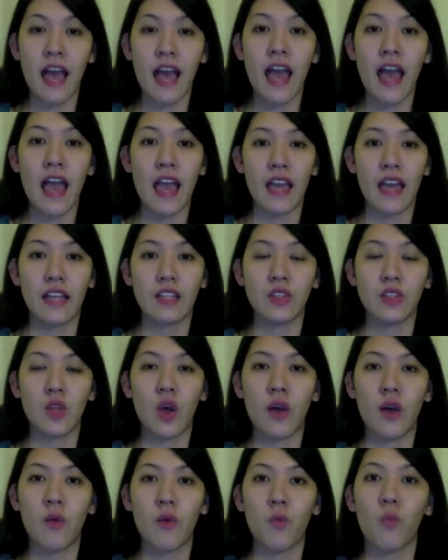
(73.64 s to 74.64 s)
and
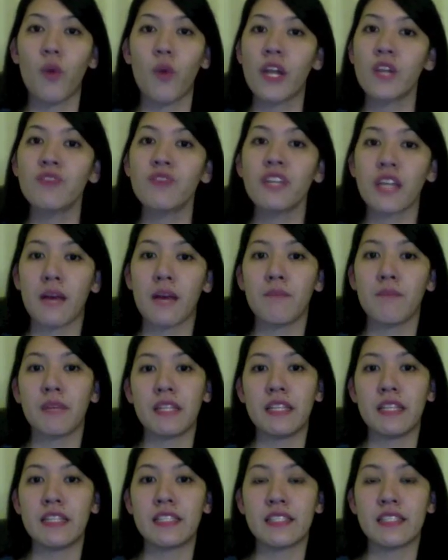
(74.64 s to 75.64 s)
one of the
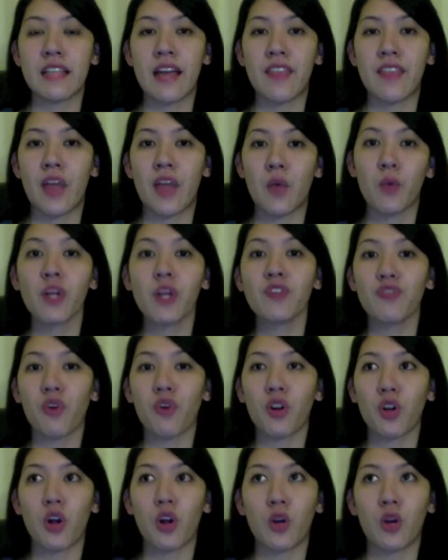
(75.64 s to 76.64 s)
companies that I work
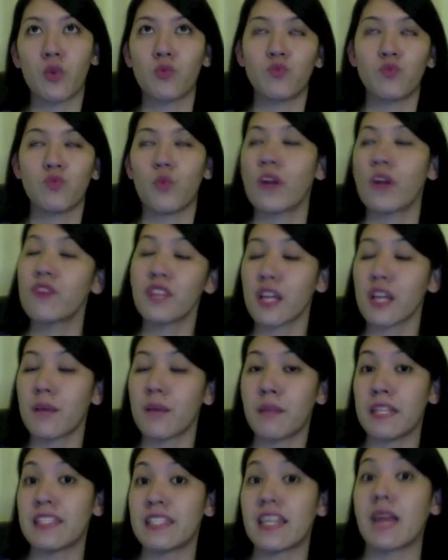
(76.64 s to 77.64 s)
for, or one of the
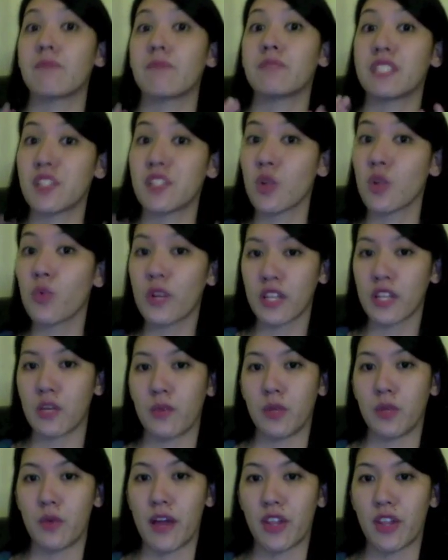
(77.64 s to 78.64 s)
companies I'm still working
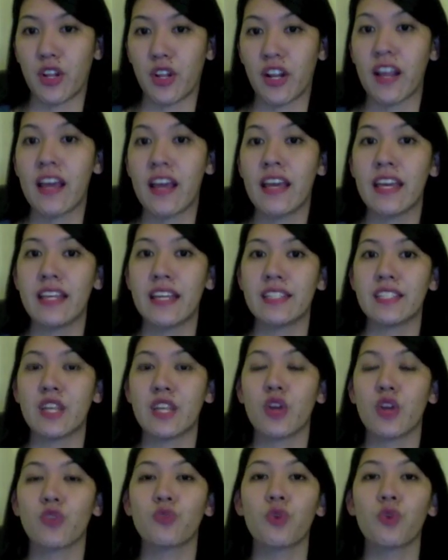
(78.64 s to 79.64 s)
with rather, is
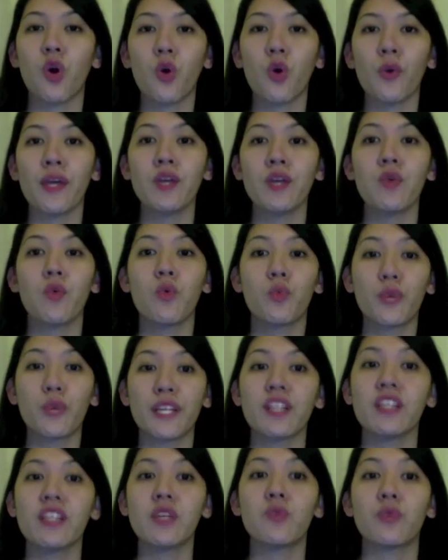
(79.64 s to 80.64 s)
growing
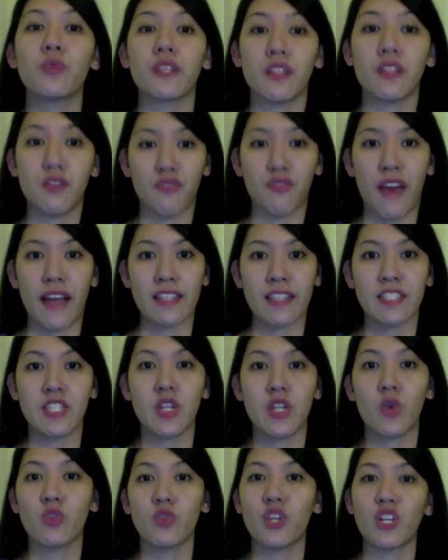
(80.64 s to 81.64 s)
really, really fast.
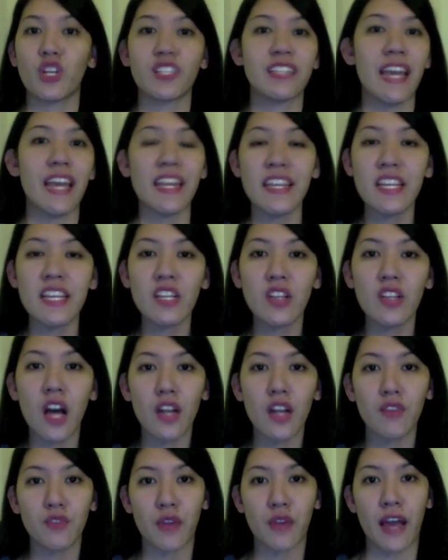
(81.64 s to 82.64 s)
They're gaining a lot
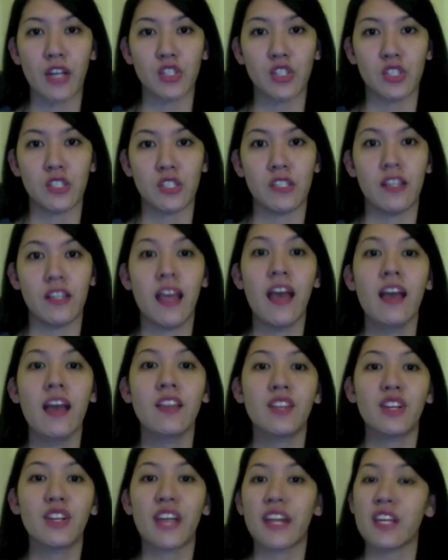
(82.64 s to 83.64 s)
of traction.
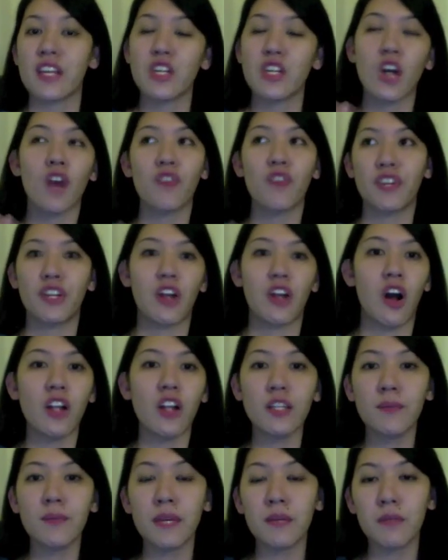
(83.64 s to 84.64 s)
They're getting covered in all
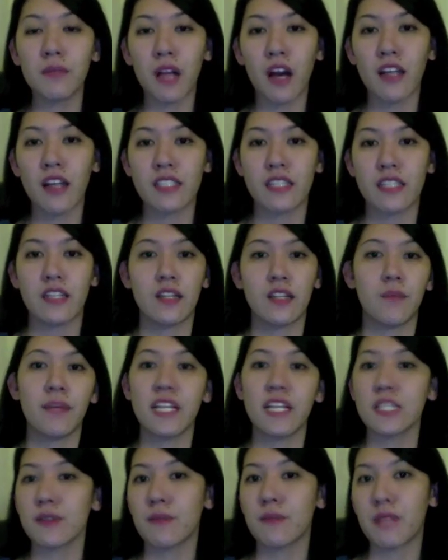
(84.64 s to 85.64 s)
the big blogs and in the
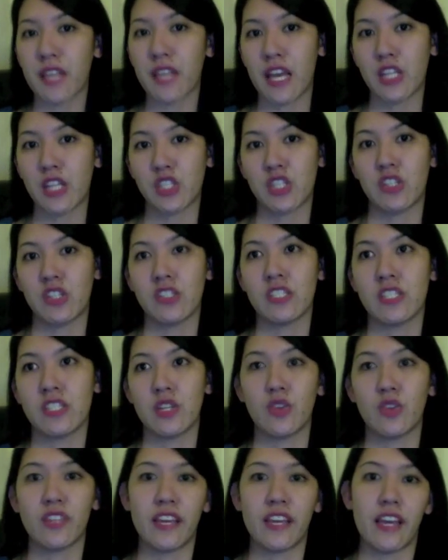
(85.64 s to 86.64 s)
biggest publications.
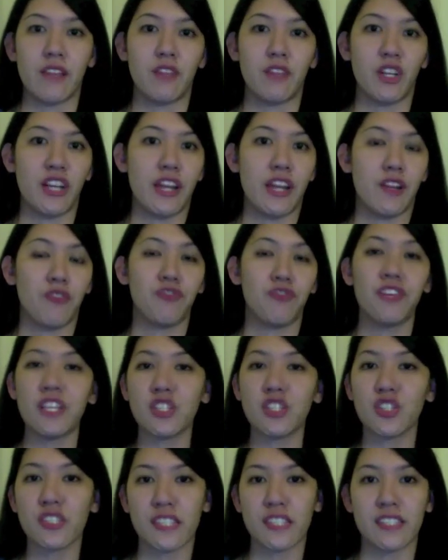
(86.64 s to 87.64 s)
They're getting
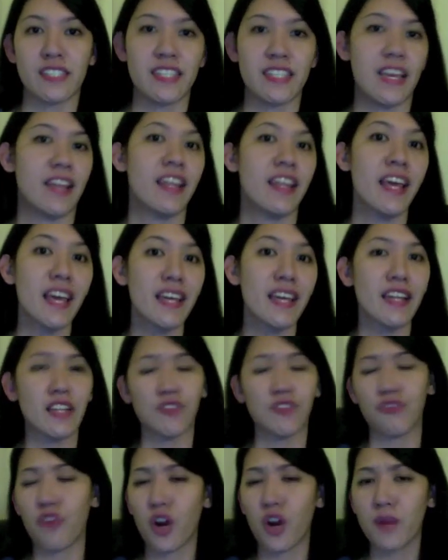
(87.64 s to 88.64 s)
features at CNN, at
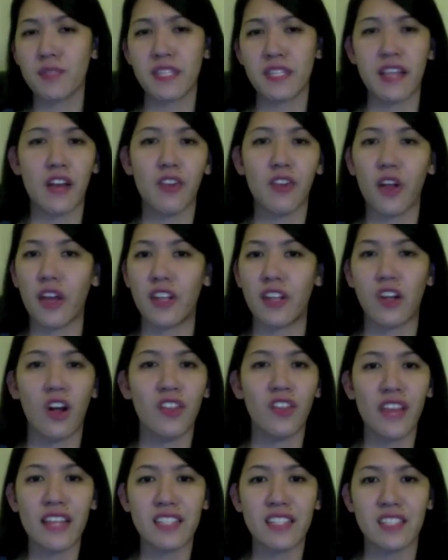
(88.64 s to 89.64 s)
Forbes, and all
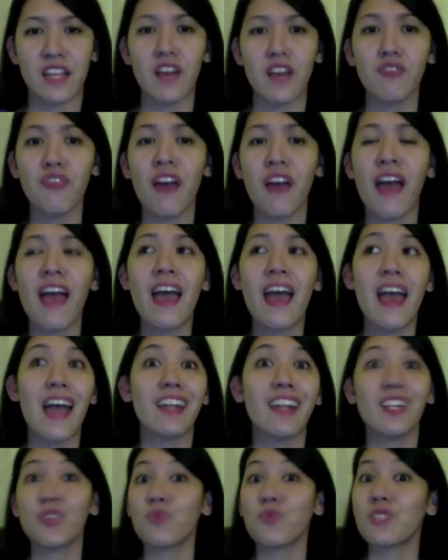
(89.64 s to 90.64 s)
that stuff.
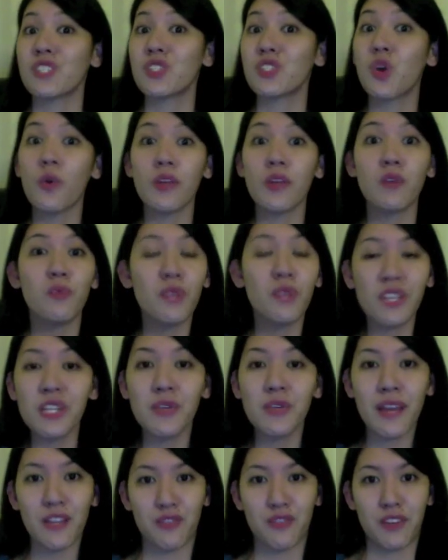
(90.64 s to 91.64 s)
And it was going really
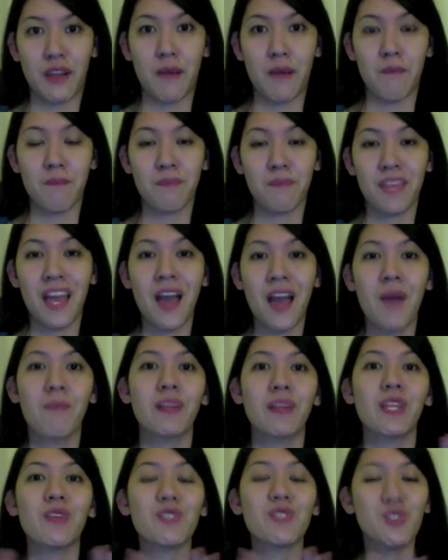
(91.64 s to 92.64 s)
great for them.
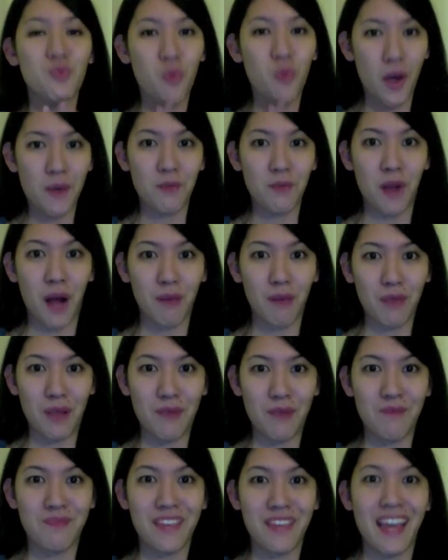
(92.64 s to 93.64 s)
But there was one
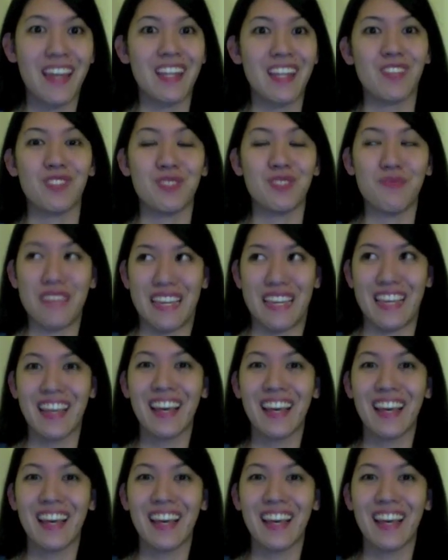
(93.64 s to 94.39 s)
problem, and it was me.